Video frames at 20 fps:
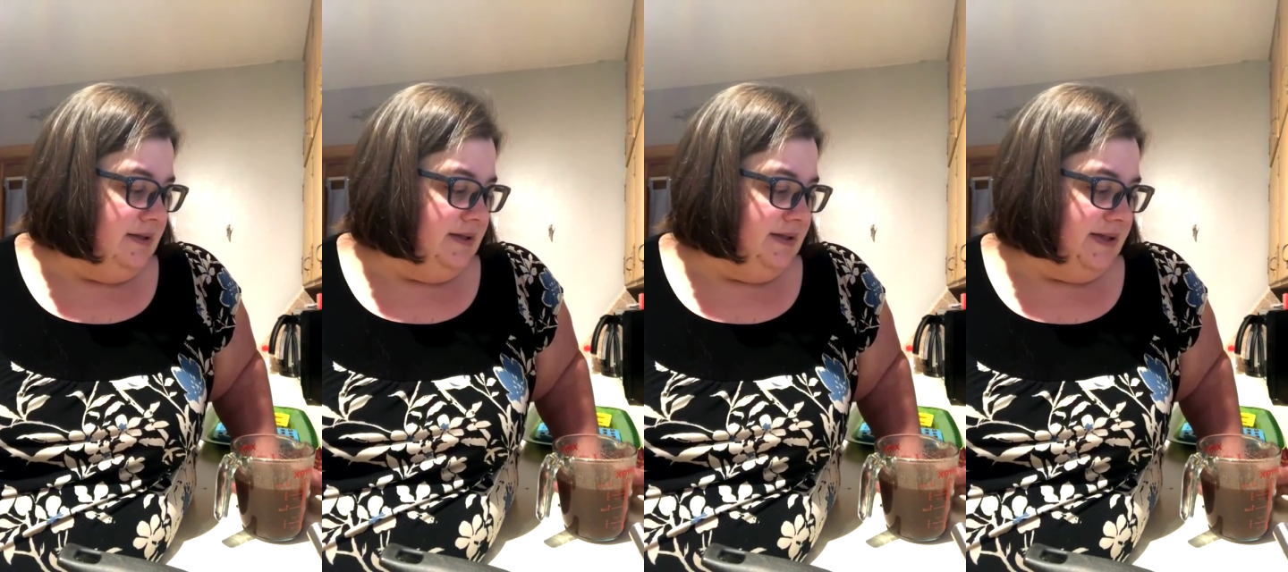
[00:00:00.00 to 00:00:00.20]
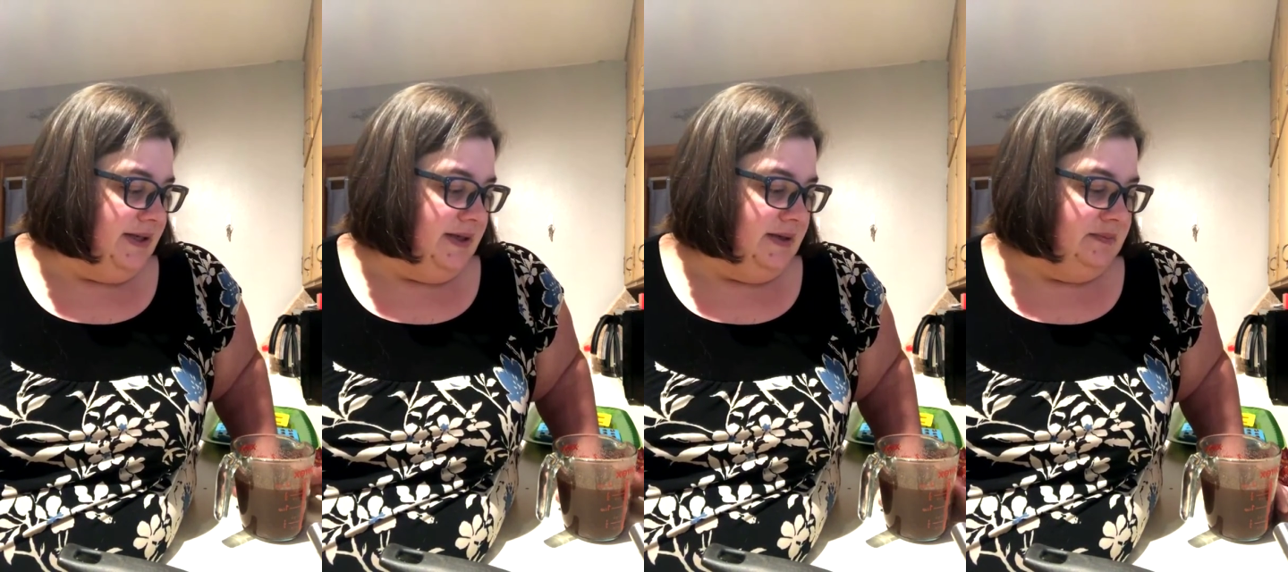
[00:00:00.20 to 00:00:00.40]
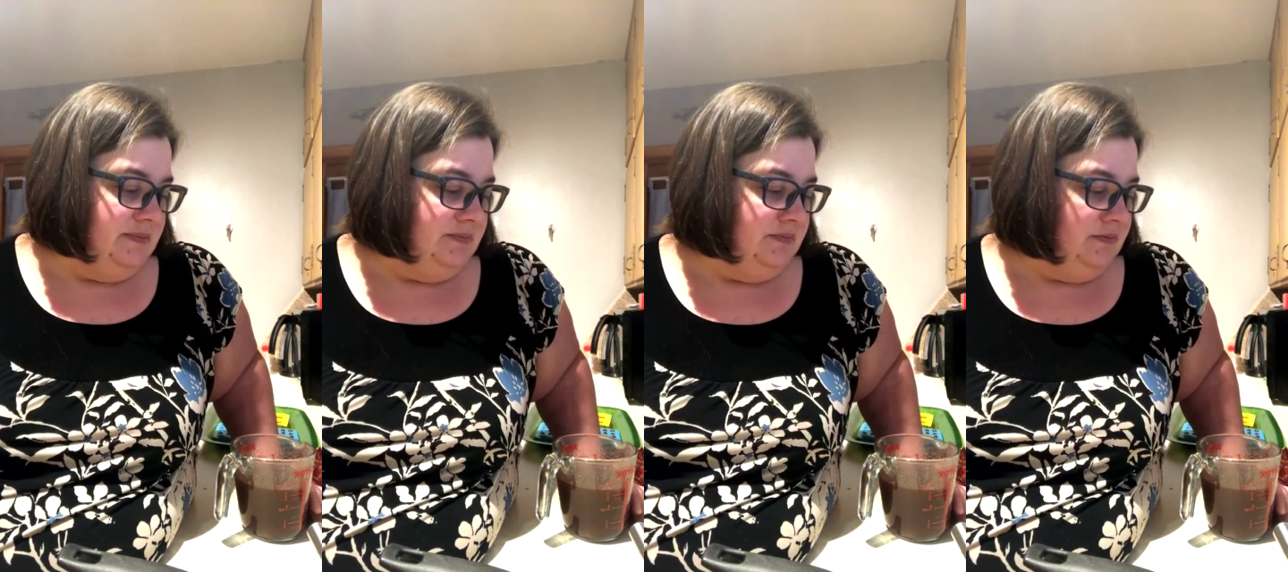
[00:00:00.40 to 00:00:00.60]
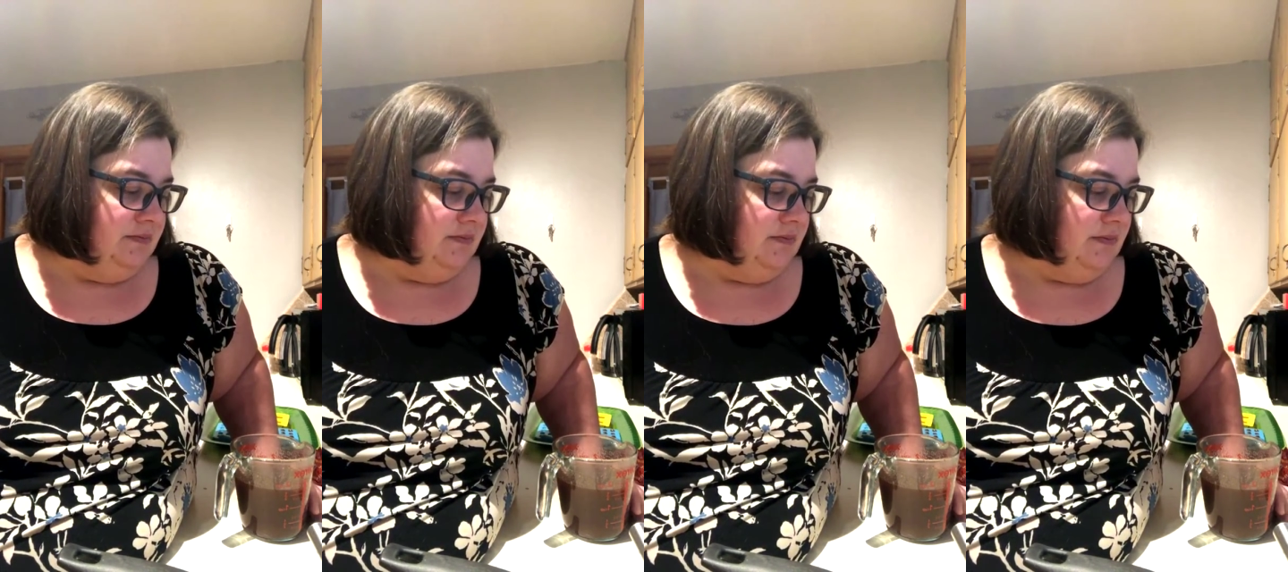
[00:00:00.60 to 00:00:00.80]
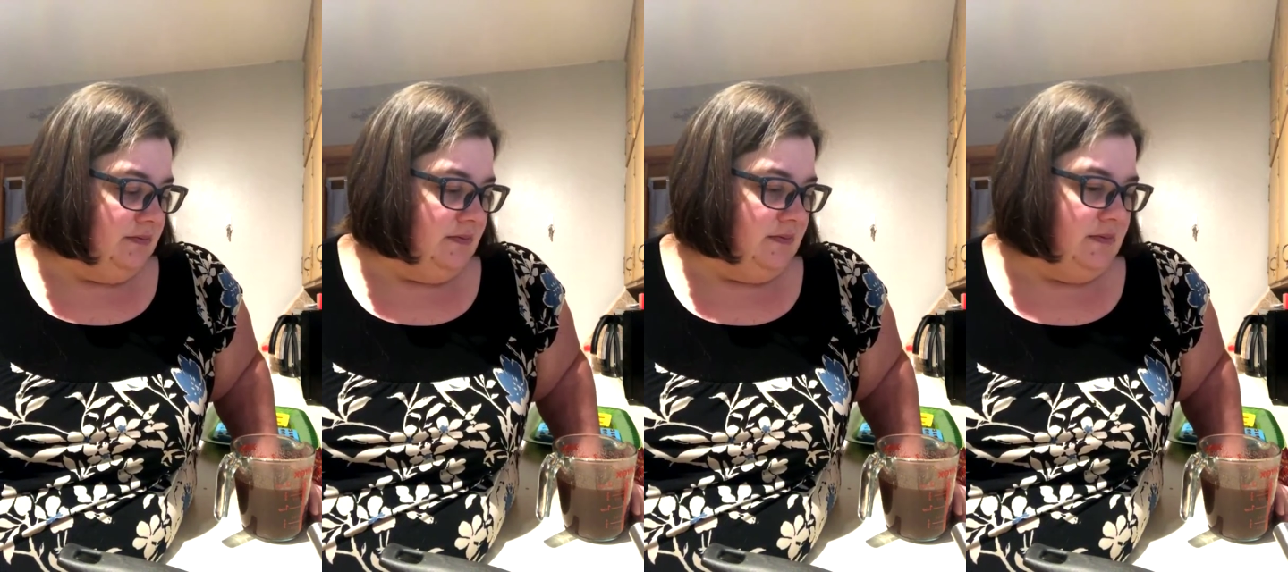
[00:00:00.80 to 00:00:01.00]
some
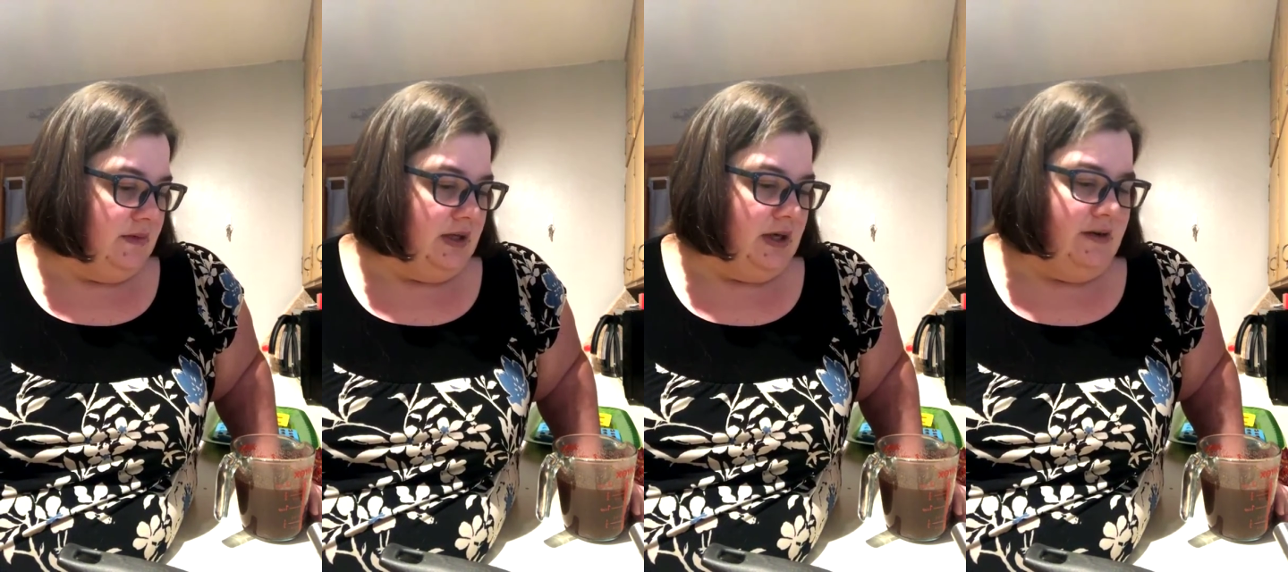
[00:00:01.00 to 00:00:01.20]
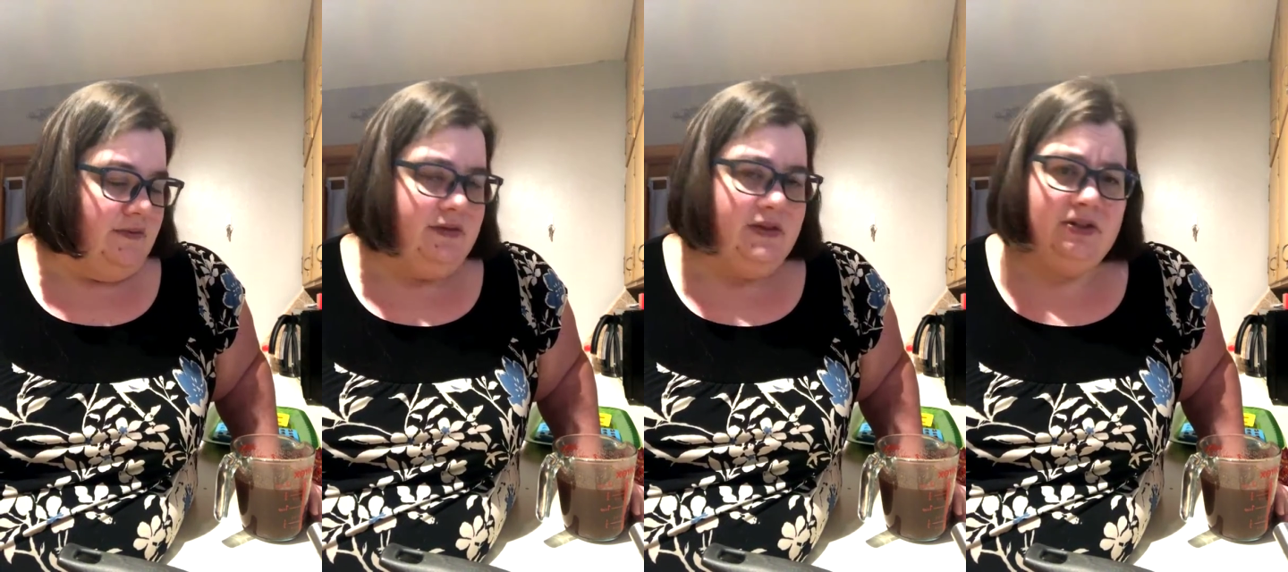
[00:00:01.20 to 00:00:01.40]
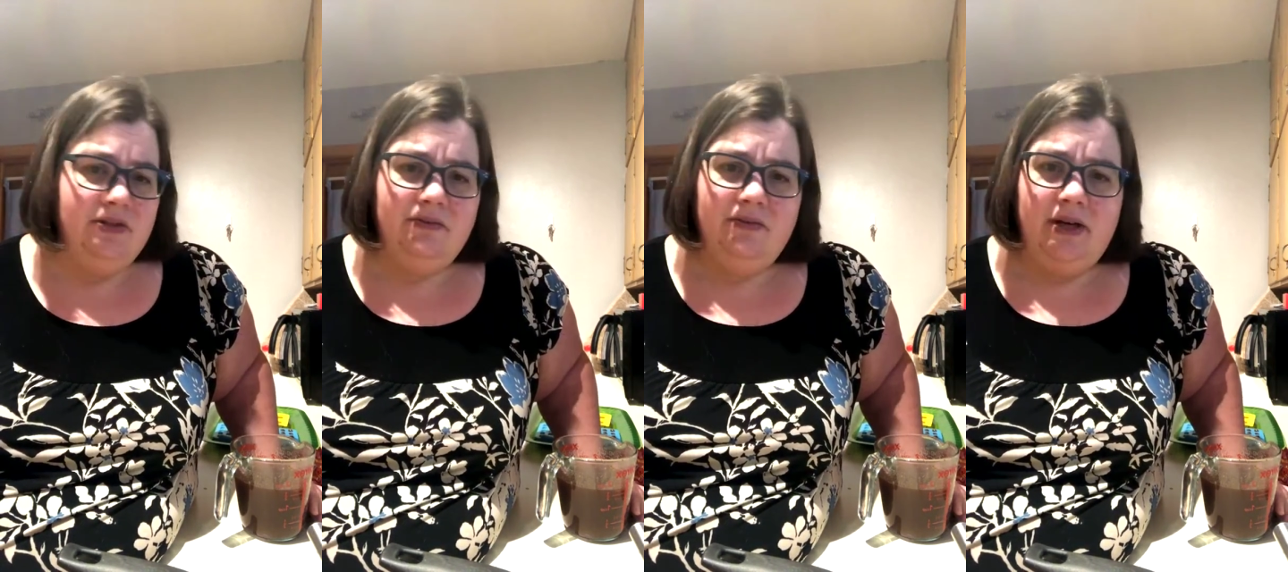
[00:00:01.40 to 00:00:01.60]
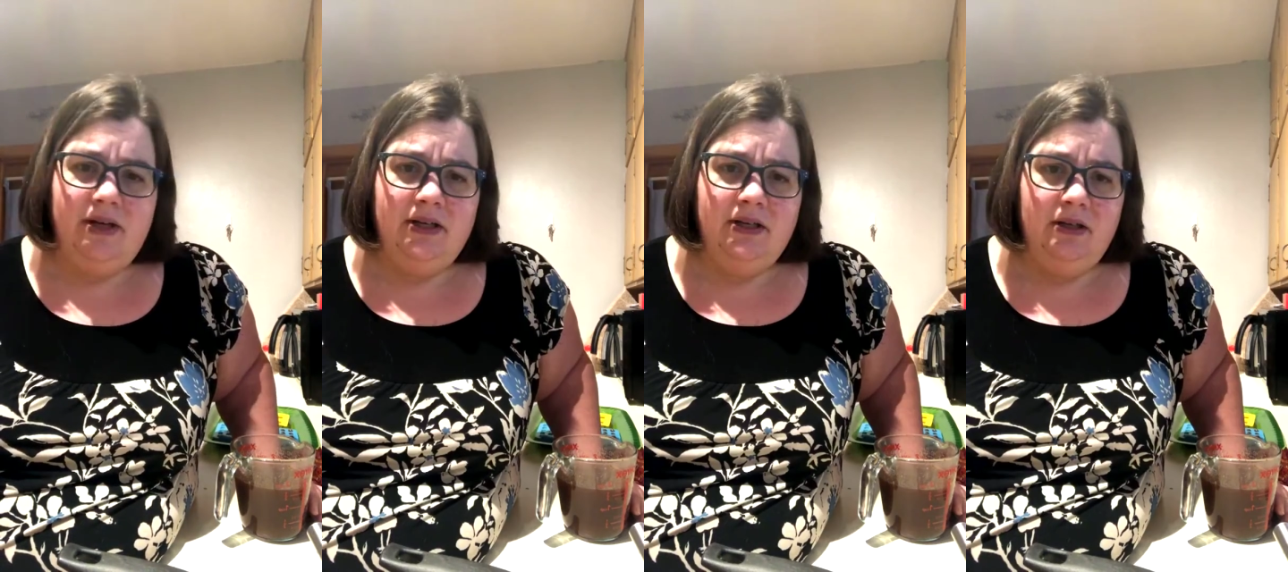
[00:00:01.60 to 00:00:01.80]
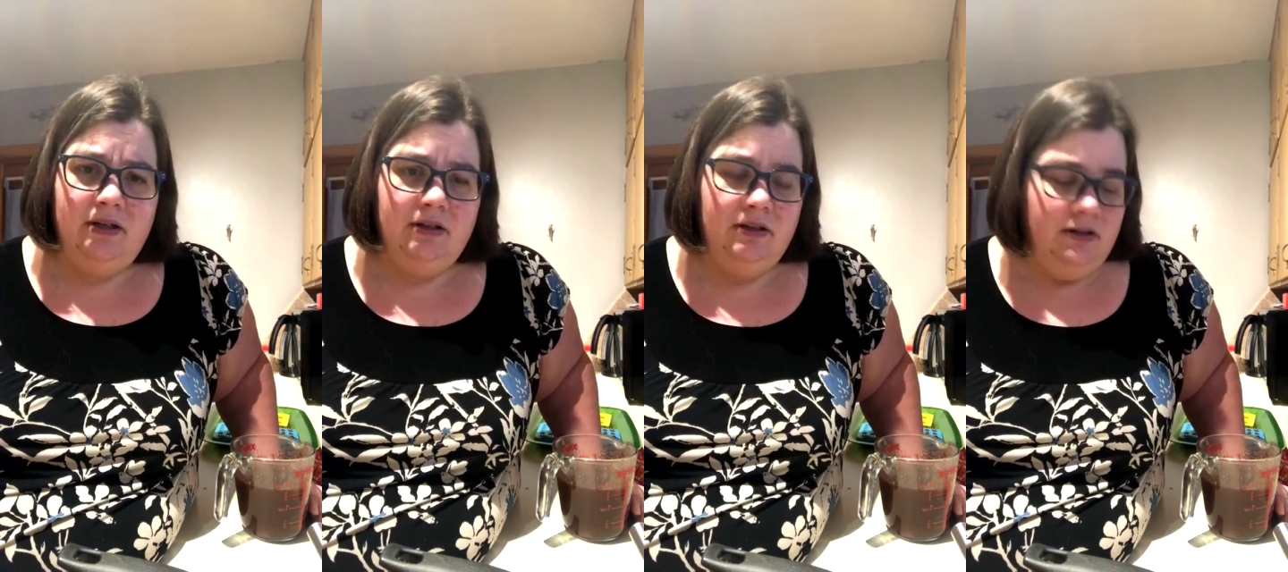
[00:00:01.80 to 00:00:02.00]
of this red